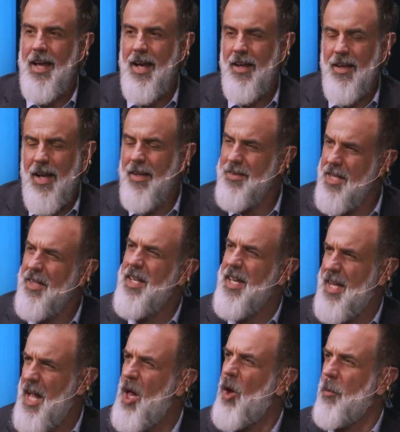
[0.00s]
I'll tell you,
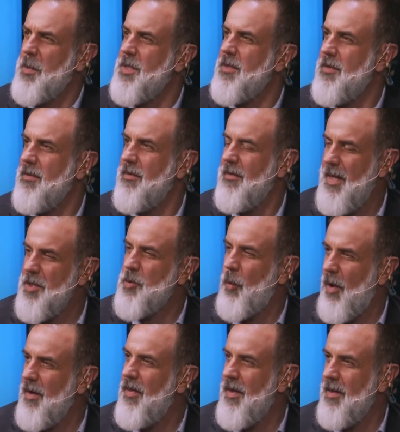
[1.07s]
it helps. That's
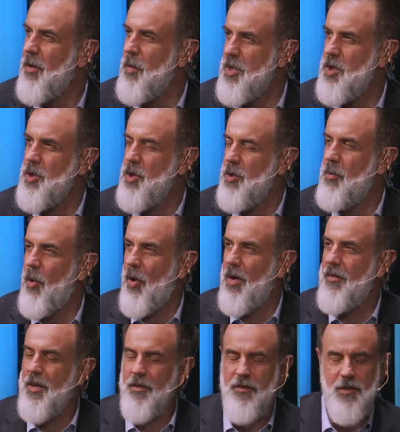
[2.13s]
one thing that we should do more of
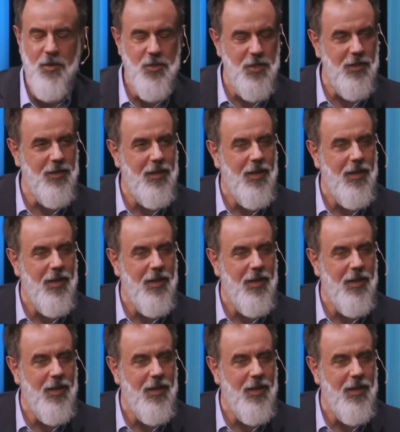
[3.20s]
in the future.